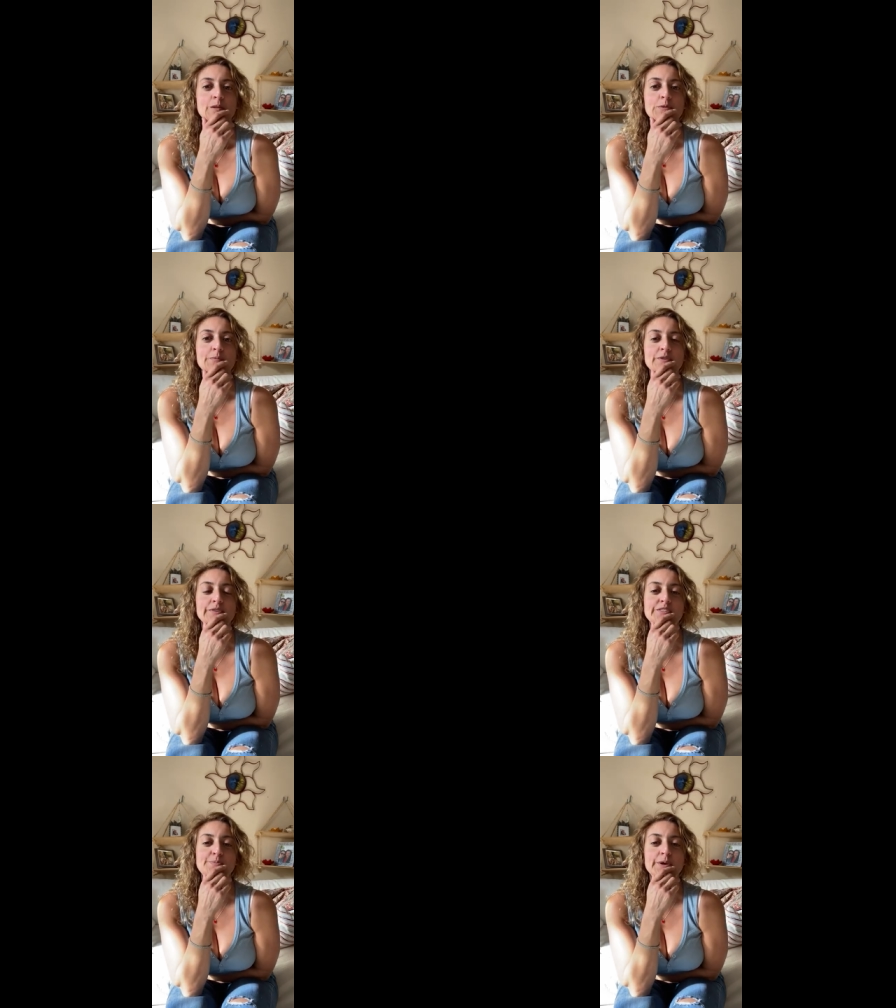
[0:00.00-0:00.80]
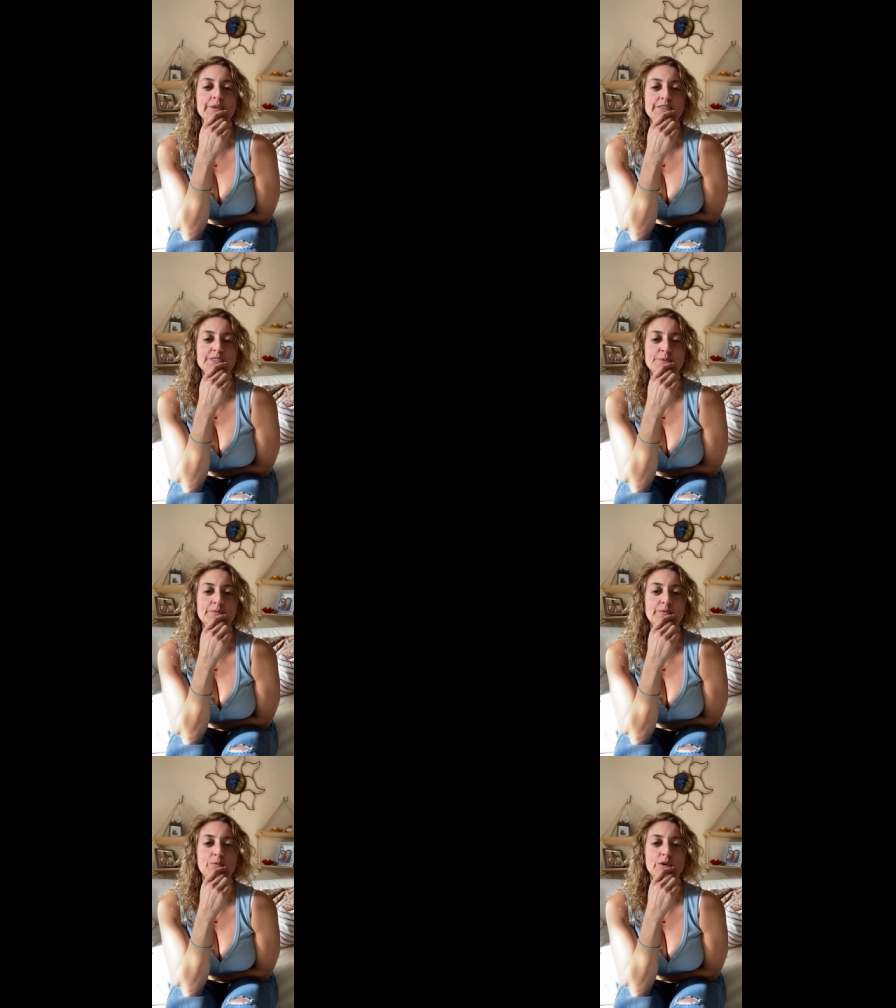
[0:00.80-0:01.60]
Maybe you've experienced
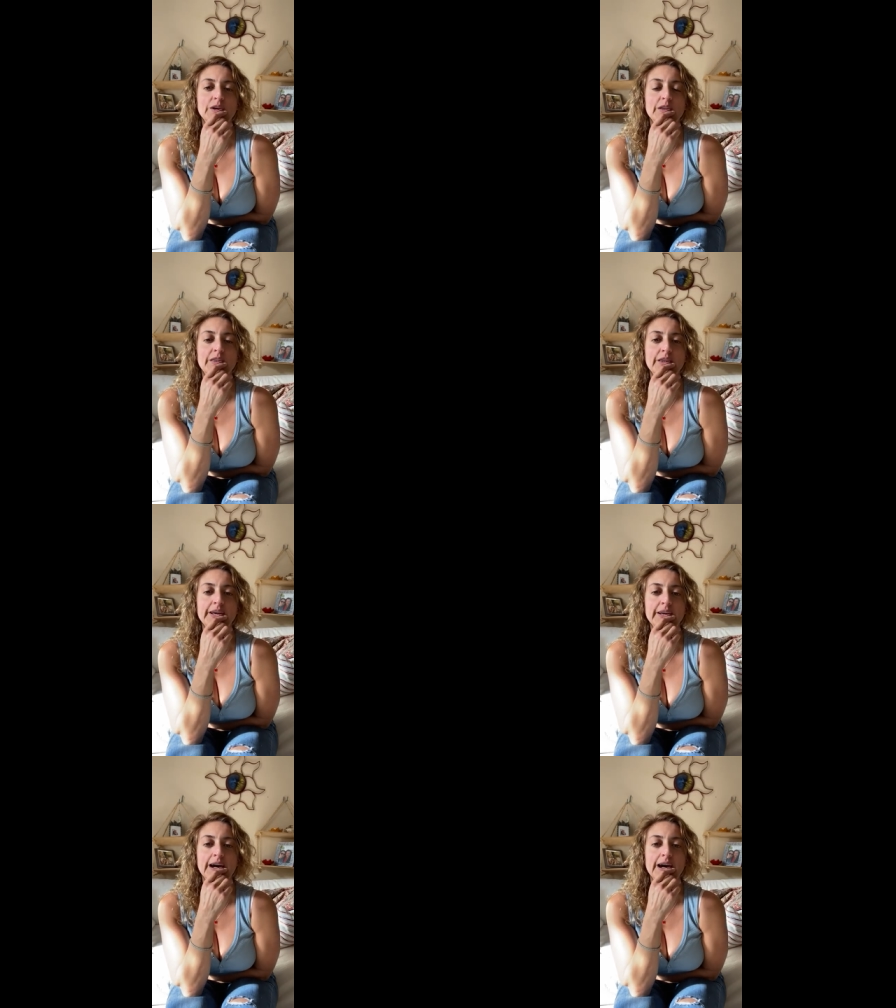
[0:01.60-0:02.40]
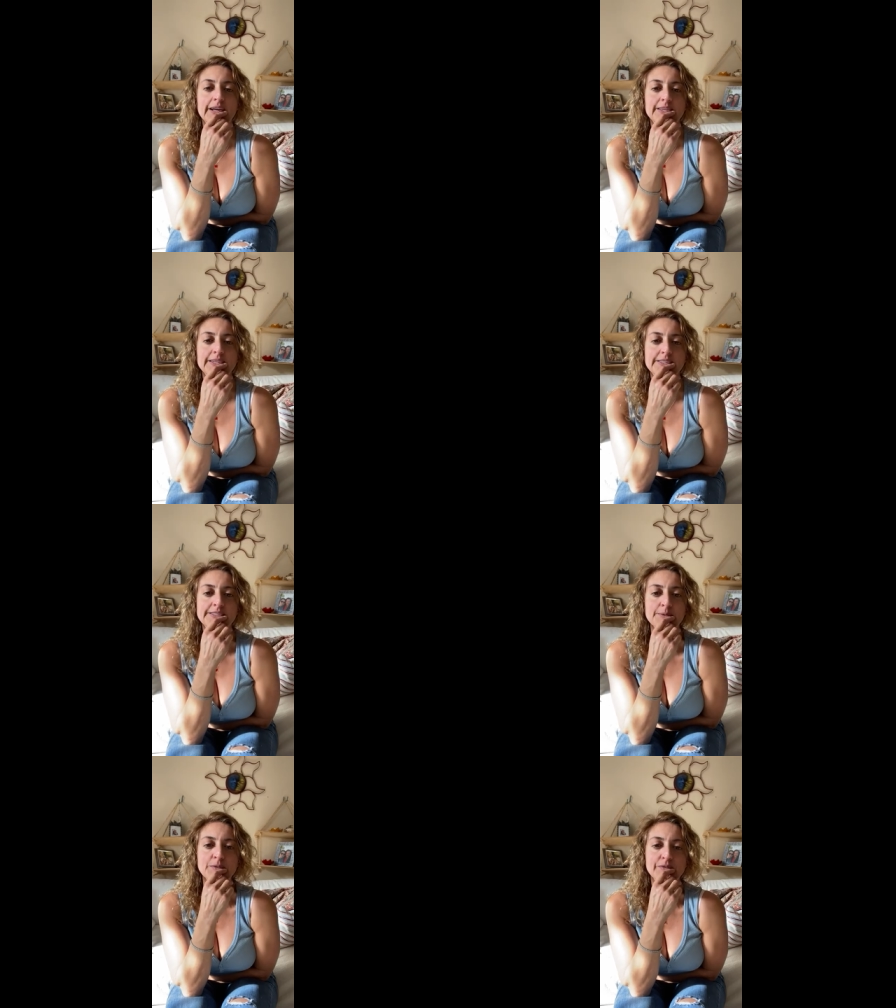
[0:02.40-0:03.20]
it before. Thank God needs
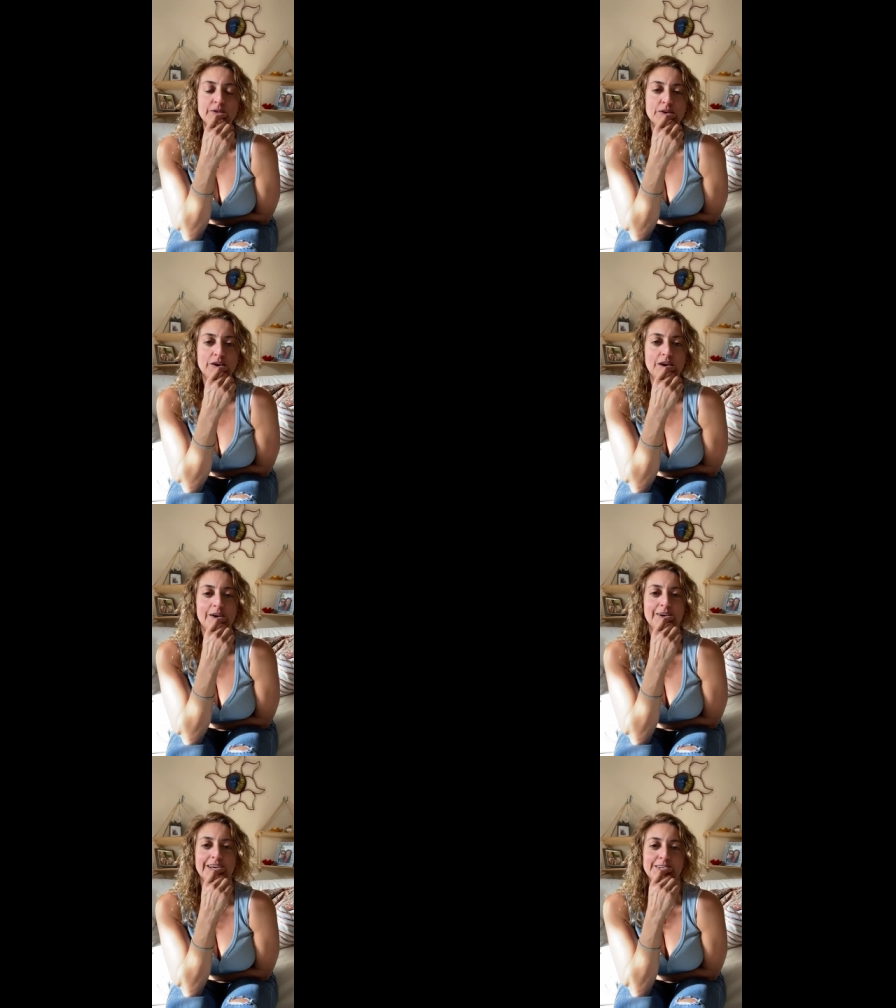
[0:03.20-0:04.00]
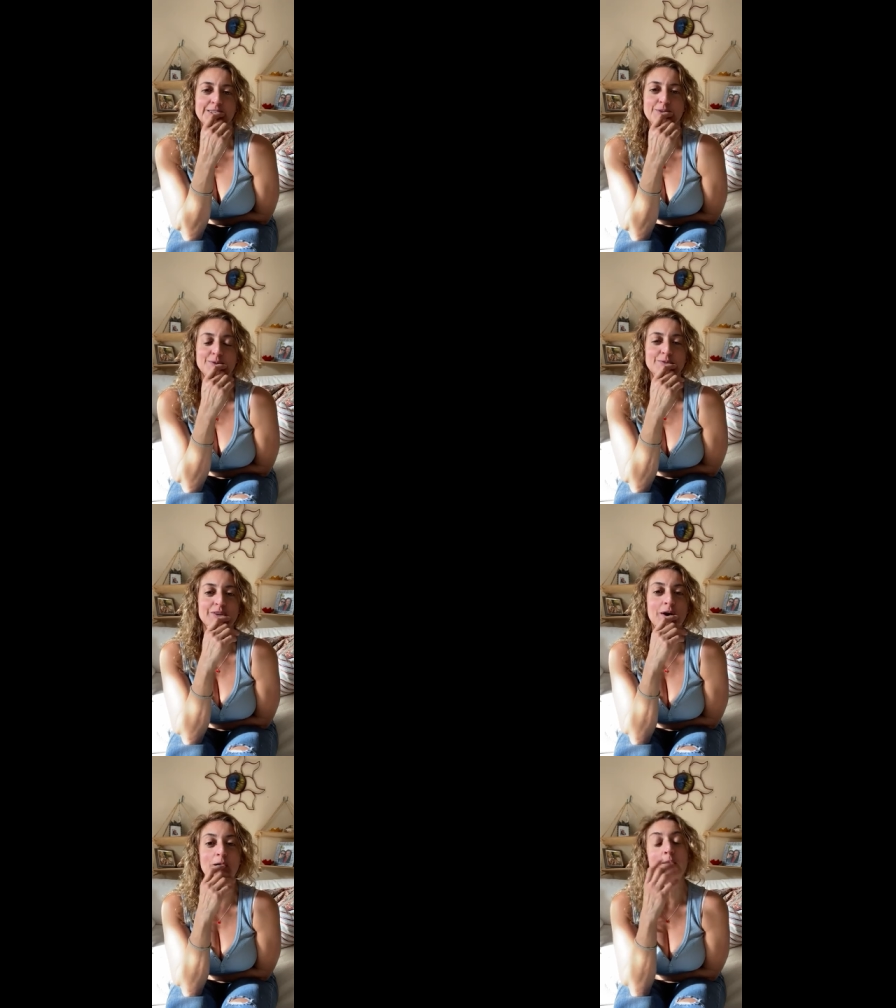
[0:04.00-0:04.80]
some of your hard-ass
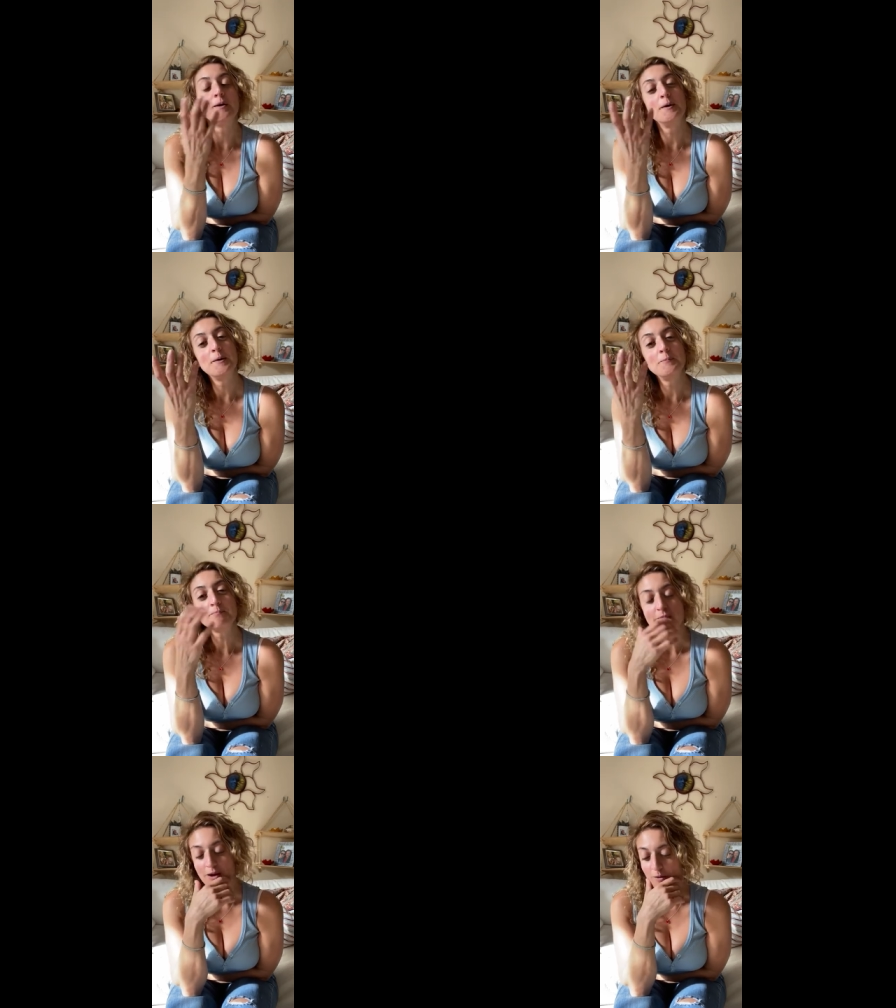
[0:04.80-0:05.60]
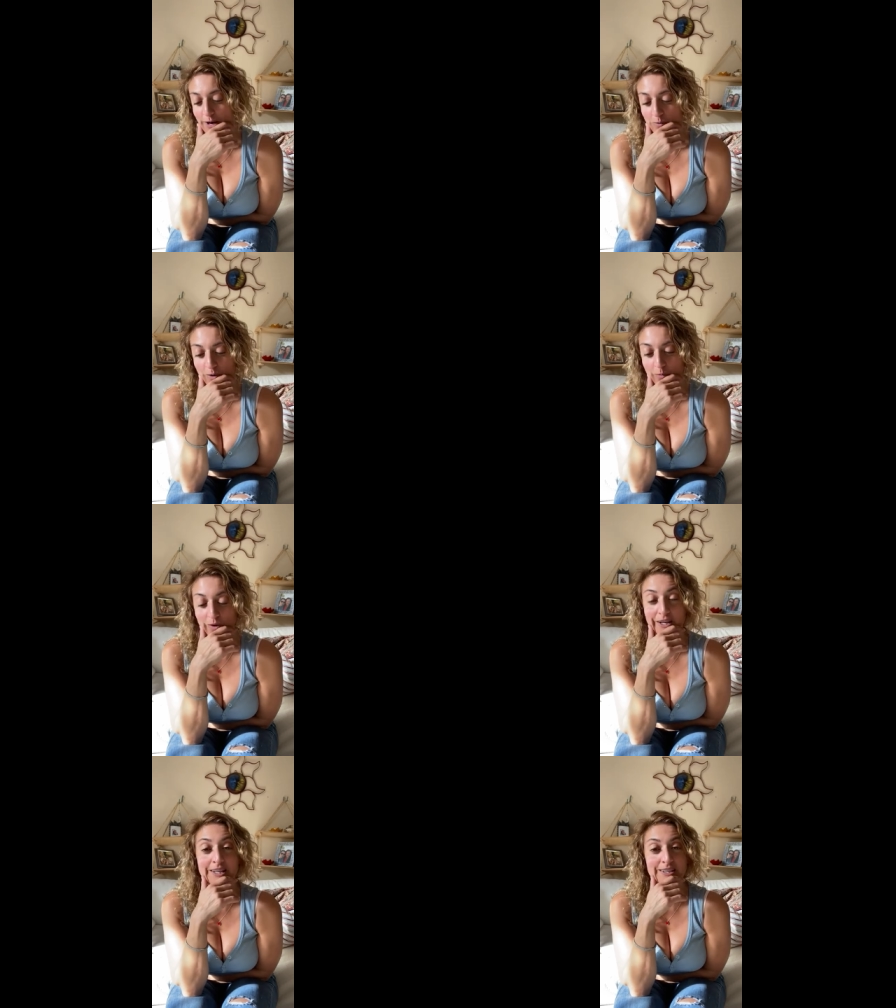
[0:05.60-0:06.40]
truth. Oh, all right. Well,
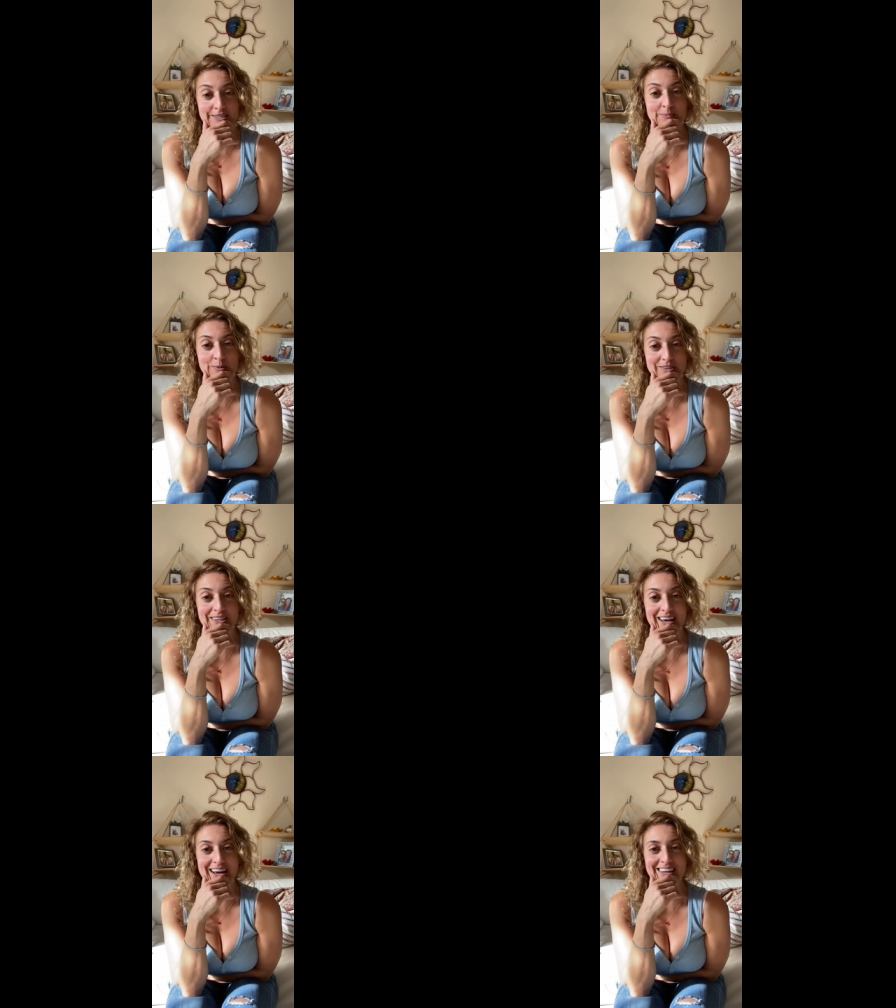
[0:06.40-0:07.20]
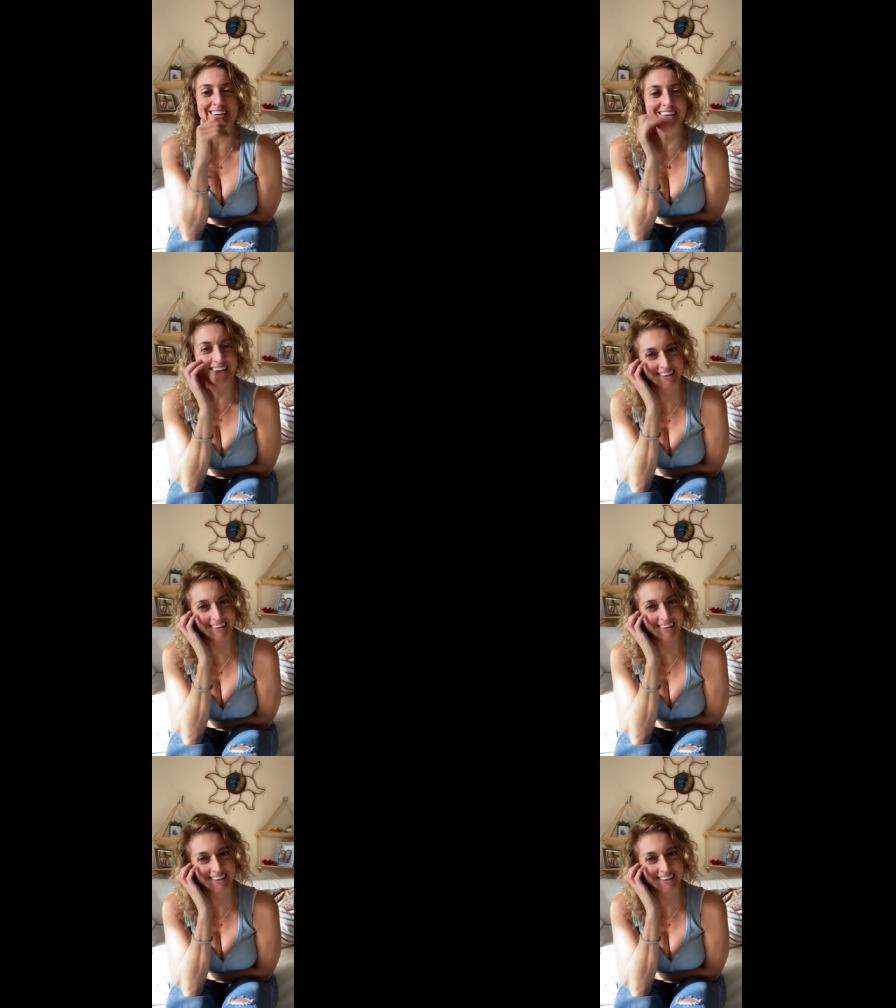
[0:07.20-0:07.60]
we're going to get deeper into that.